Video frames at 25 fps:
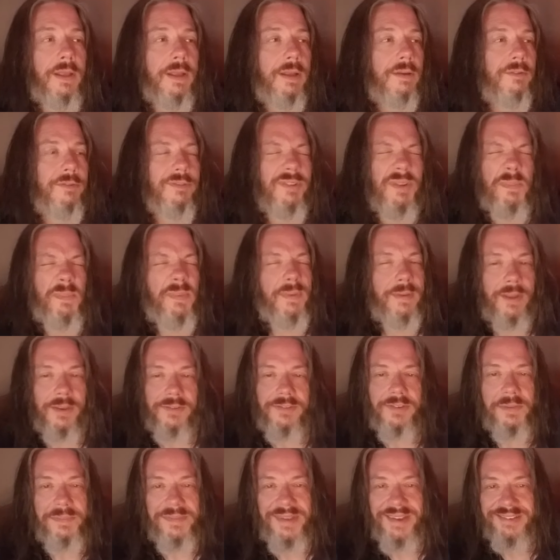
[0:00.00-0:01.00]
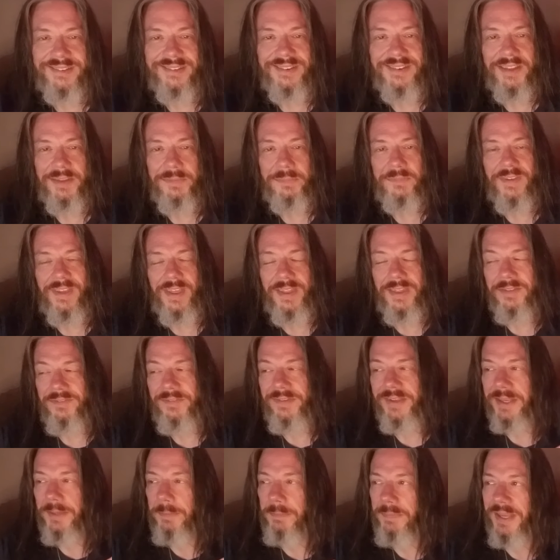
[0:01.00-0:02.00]
Something else I mentioned in the
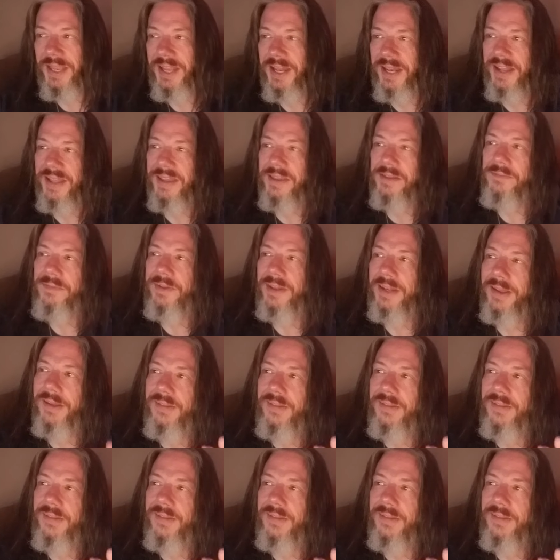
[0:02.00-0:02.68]
beginning of the video